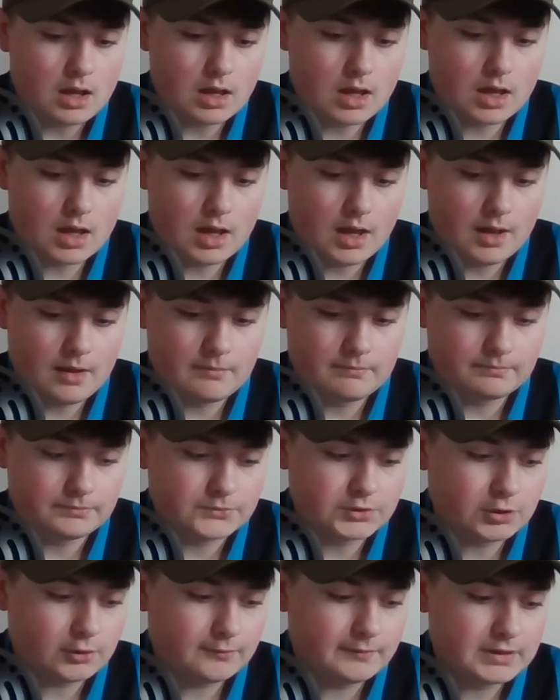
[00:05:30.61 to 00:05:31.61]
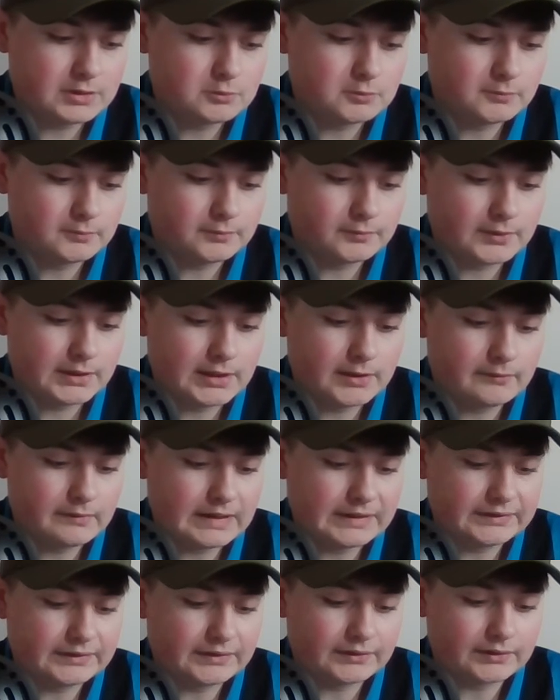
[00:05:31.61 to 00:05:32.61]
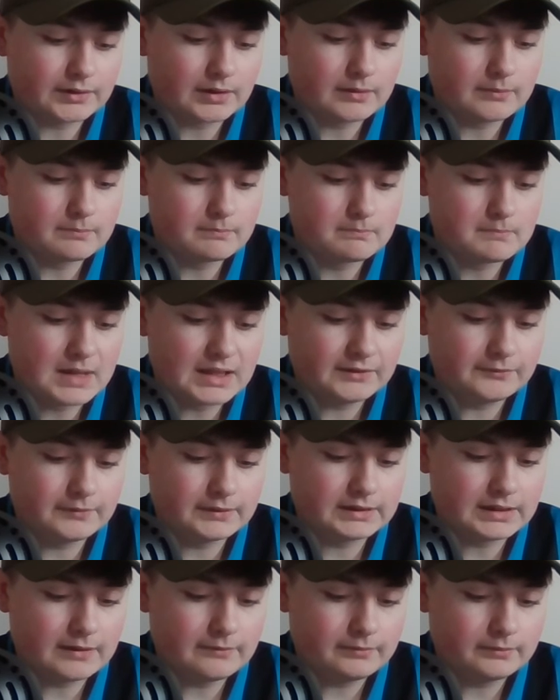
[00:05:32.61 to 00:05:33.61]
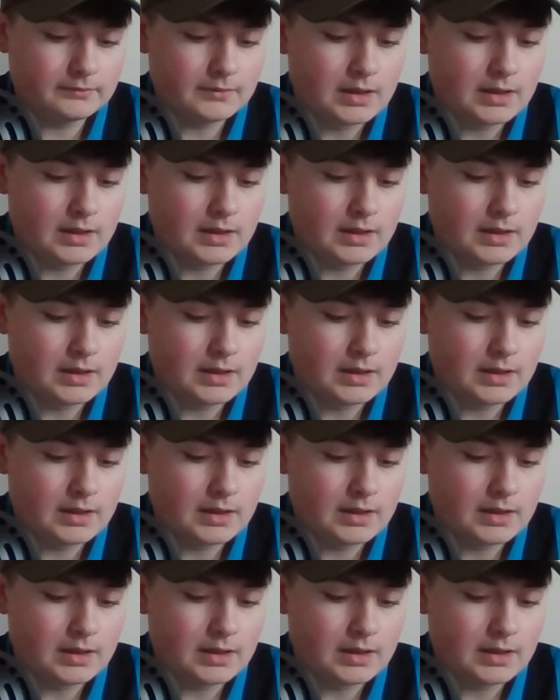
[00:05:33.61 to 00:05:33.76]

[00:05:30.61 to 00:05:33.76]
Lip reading: Djokovic won 3-0 versus Medvedev